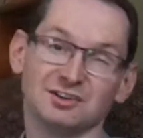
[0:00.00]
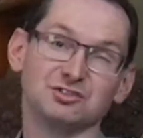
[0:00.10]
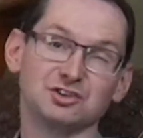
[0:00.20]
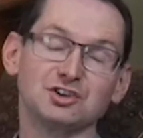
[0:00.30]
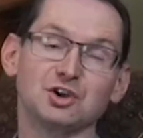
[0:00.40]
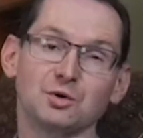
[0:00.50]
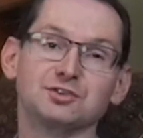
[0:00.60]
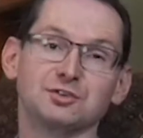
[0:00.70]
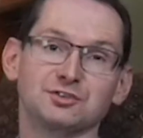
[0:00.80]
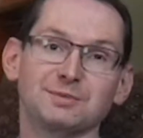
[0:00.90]
so you know what
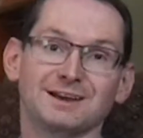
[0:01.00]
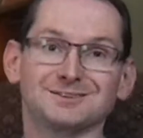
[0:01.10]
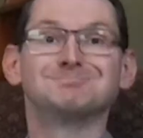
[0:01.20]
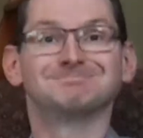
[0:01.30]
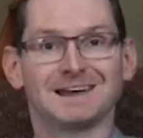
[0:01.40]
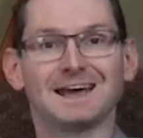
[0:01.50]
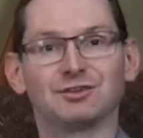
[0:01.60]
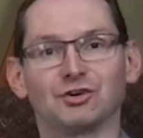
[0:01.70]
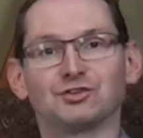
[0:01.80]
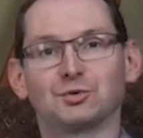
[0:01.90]
to expect and
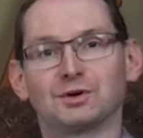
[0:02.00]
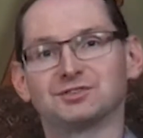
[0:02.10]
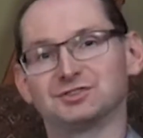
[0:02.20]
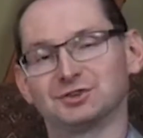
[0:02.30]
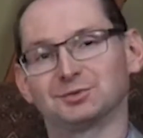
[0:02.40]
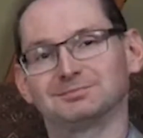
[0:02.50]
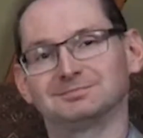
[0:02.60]
also what to do.